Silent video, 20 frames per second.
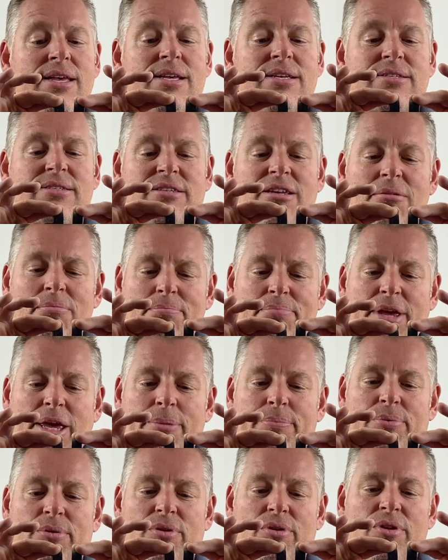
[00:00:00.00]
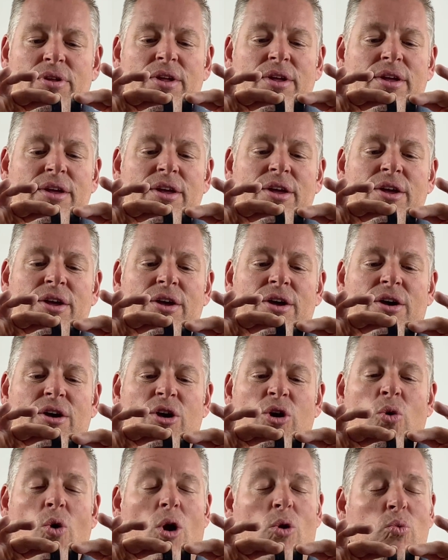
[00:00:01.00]
Some people
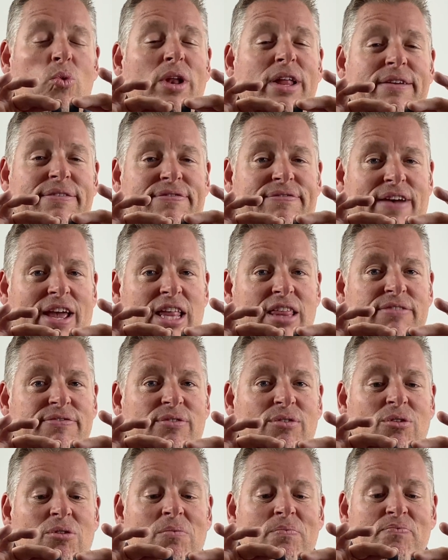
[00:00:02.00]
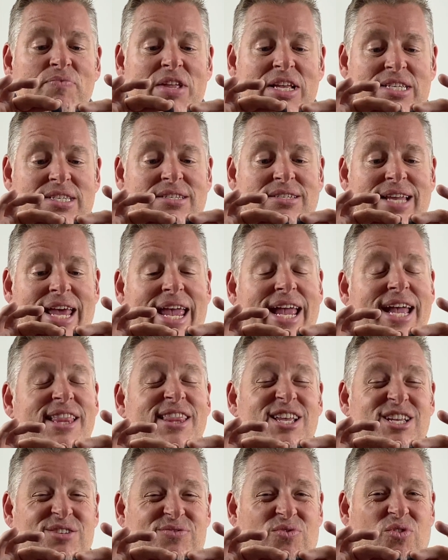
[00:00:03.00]
who are really faithful stay in
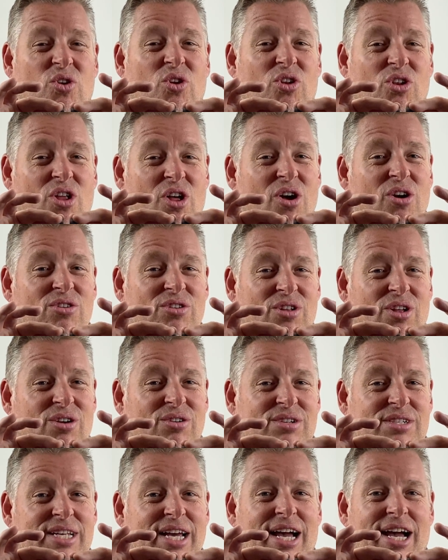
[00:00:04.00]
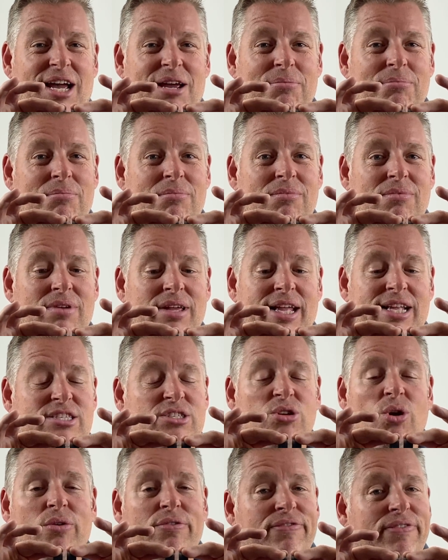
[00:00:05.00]
this for a long, long time.
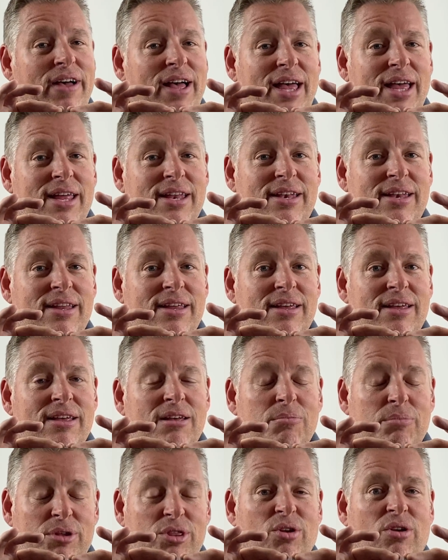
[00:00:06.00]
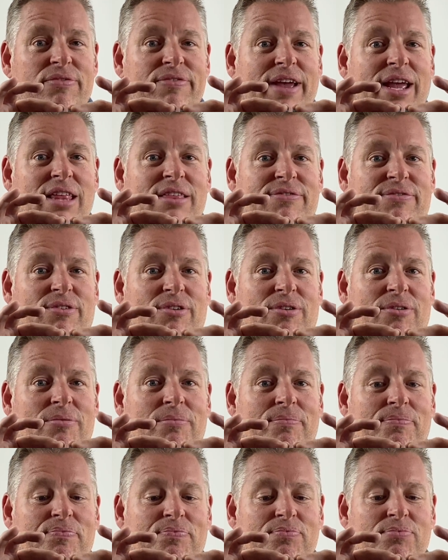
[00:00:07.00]
It's no fun, but they're faithful.
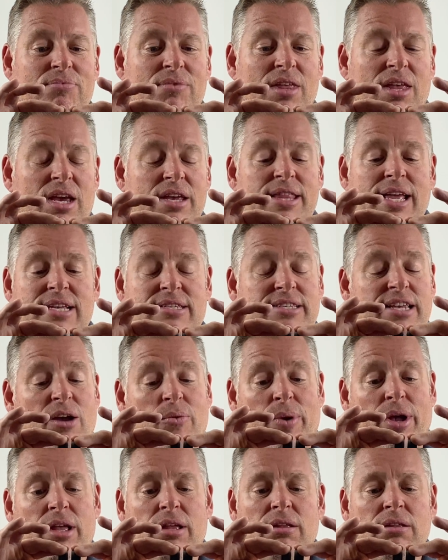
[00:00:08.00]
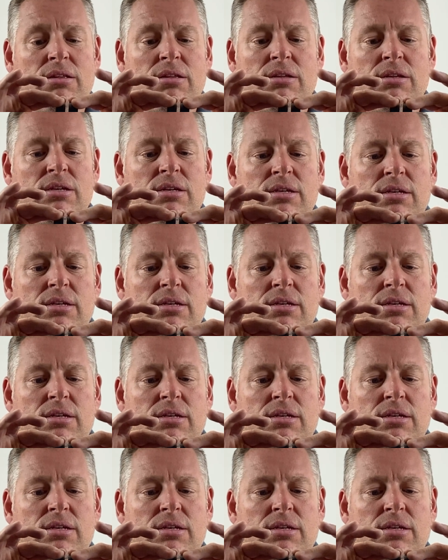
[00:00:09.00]
And they say, well,